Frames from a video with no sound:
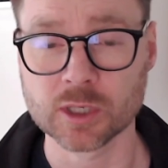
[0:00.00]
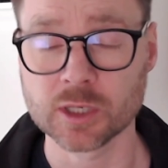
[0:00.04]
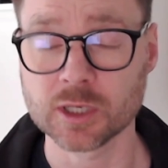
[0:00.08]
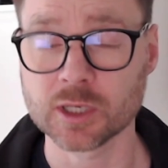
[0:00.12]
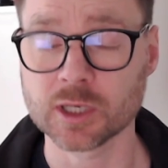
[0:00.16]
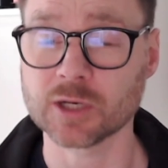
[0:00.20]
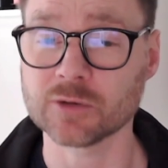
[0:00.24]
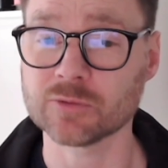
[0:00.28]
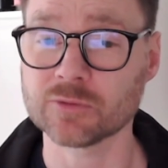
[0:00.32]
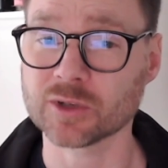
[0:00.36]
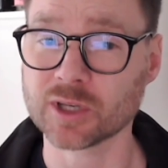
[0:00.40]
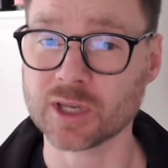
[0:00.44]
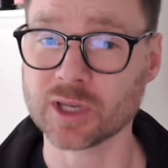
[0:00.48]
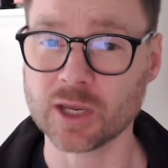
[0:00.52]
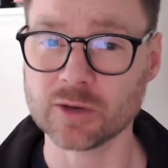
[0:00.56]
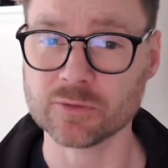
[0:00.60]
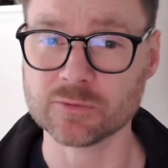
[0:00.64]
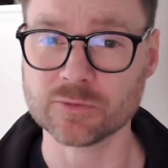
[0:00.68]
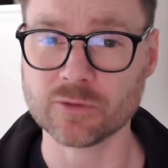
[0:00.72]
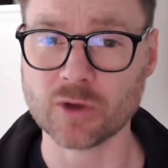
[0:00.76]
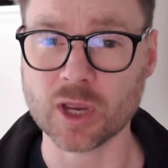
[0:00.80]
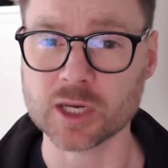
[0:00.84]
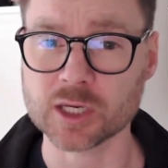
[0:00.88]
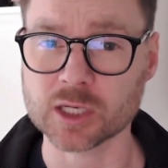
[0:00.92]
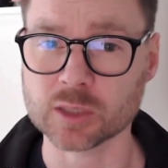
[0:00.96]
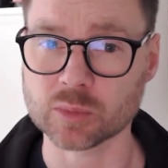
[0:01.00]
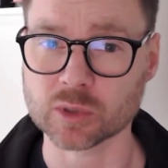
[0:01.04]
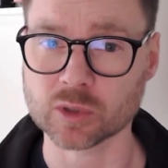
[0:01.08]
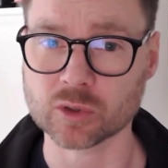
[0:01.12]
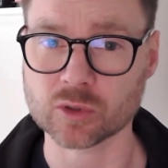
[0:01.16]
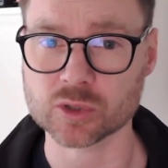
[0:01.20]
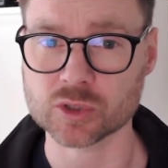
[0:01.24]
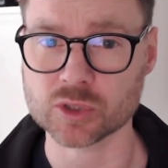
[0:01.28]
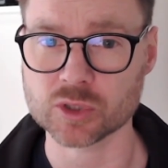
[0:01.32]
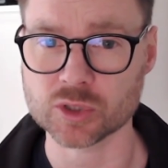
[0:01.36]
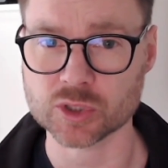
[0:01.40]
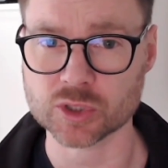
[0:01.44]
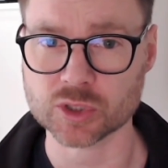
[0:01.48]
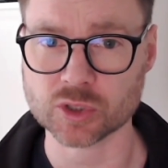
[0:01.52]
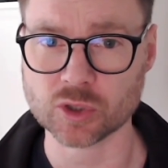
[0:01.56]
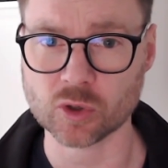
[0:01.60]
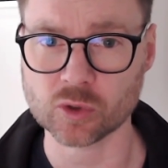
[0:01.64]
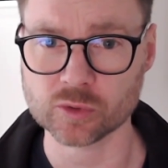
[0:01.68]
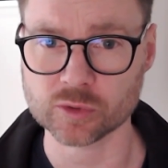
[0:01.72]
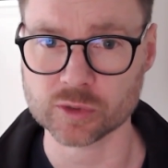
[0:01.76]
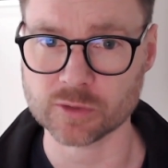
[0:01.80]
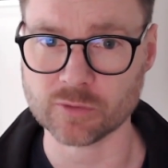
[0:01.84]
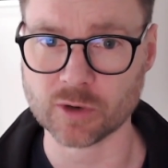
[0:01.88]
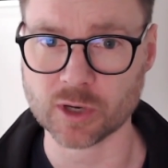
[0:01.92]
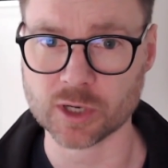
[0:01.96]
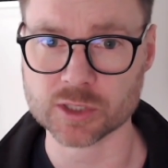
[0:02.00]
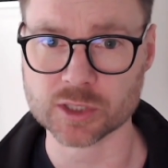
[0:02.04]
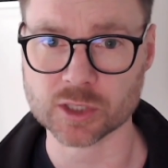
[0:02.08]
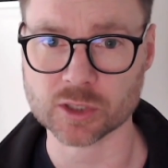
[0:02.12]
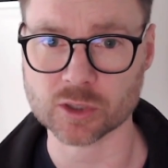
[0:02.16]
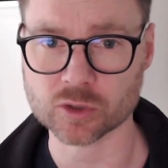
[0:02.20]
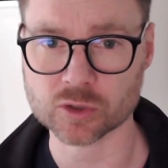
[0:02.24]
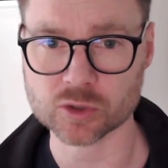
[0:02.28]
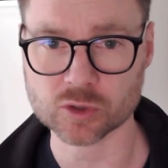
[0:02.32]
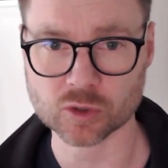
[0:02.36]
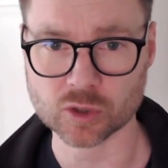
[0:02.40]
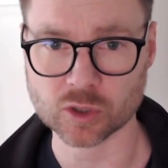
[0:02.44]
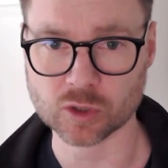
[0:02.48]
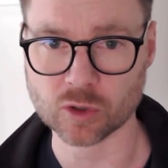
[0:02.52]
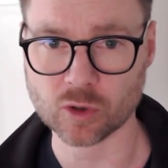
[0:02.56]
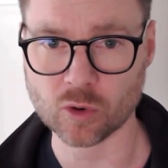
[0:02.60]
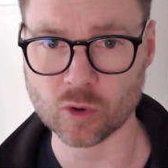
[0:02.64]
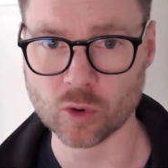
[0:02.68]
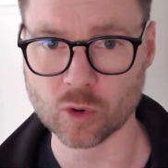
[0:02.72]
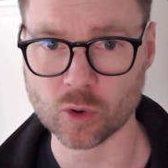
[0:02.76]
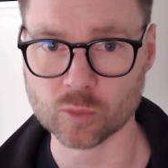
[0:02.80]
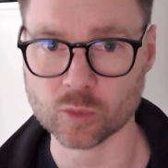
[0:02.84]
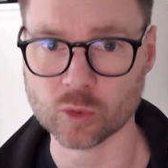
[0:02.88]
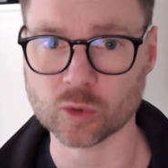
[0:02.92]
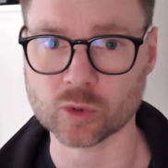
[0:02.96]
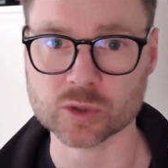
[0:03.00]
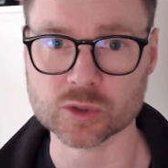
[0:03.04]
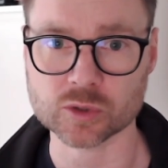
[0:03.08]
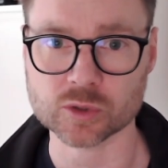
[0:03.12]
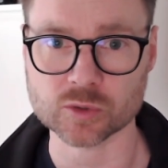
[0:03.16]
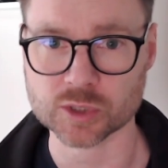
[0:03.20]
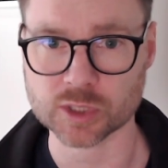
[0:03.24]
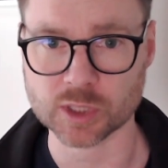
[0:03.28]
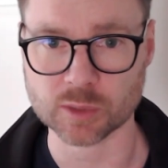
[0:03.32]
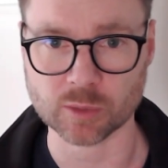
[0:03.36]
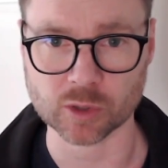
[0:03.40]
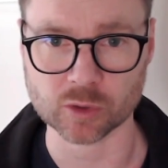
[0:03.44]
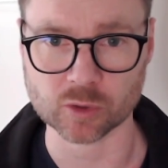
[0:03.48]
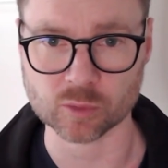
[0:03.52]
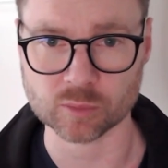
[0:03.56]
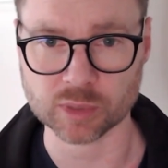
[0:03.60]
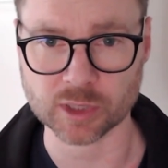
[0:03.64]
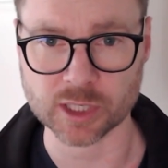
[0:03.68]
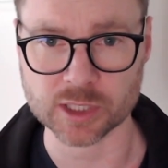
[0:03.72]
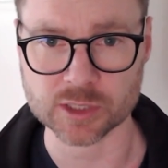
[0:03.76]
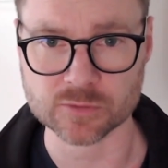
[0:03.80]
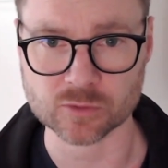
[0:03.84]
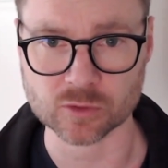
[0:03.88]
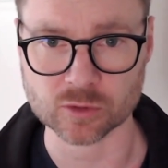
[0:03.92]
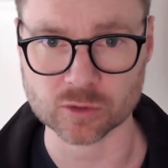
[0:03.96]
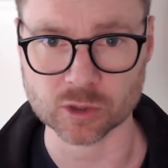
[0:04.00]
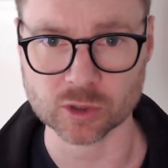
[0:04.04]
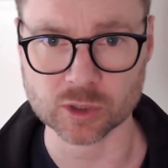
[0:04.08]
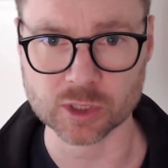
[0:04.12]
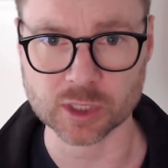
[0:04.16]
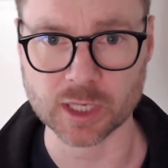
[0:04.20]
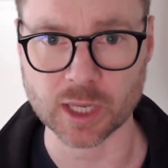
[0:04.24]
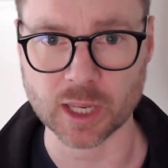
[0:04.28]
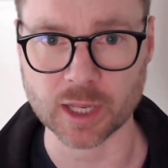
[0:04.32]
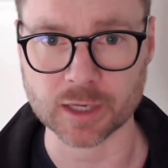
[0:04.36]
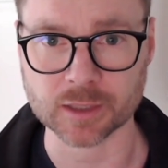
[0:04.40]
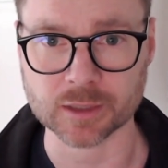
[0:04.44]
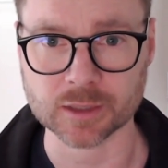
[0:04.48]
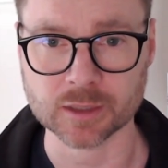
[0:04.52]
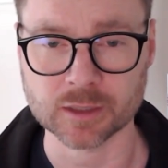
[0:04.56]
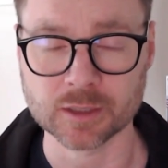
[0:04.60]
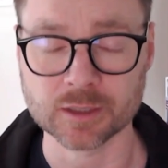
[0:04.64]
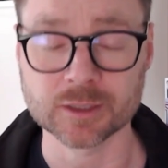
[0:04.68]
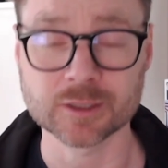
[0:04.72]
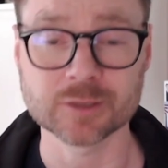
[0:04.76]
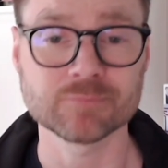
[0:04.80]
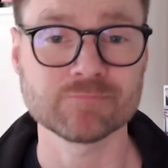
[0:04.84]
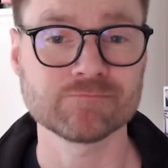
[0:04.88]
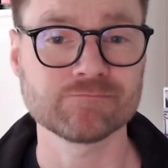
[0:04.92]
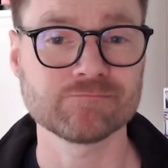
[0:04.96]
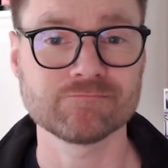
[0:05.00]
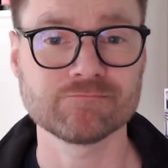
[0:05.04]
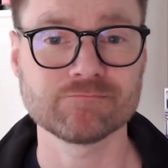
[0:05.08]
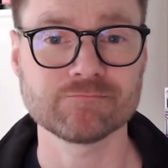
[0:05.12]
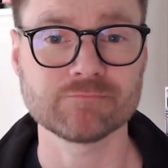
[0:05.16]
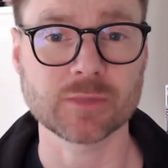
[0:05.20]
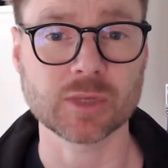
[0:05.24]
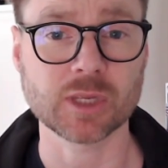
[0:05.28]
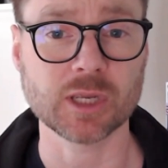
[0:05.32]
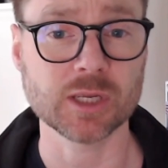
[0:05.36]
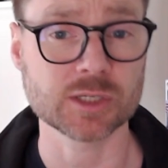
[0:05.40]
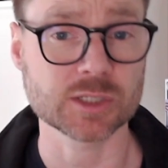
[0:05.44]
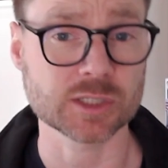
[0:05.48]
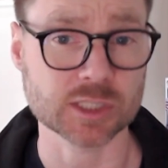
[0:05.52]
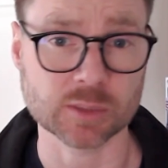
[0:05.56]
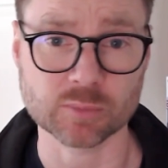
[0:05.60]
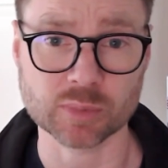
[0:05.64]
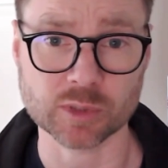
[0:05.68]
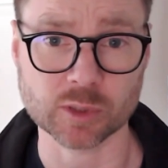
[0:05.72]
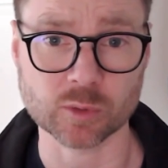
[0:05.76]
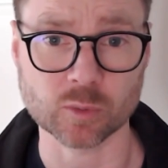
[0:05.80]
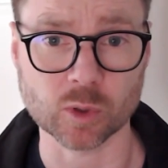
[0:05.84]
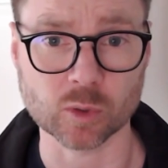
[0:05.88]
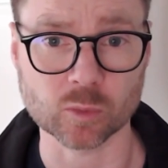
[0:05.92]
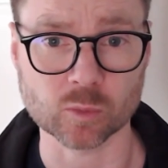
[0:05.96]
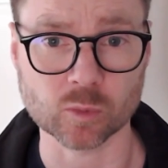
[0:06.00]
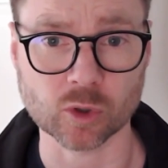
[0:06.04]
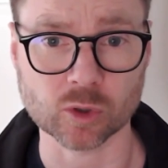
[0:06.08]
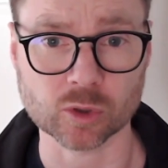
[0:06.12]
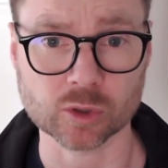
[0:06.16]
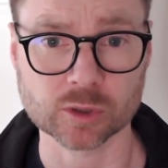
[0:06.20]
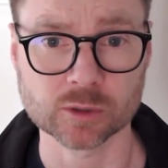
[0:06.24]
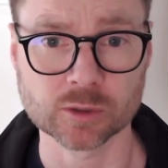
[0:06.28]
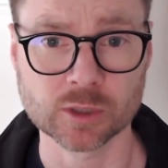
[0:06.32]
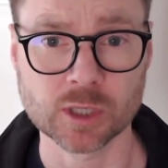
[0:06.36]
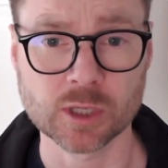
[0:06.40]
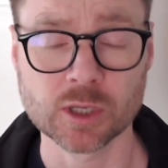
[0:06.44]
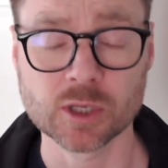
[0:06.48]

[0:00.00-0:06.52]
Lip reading: And if it can't find it because you stole the device and you took it home or to some other place for looking at it, it simply won't work.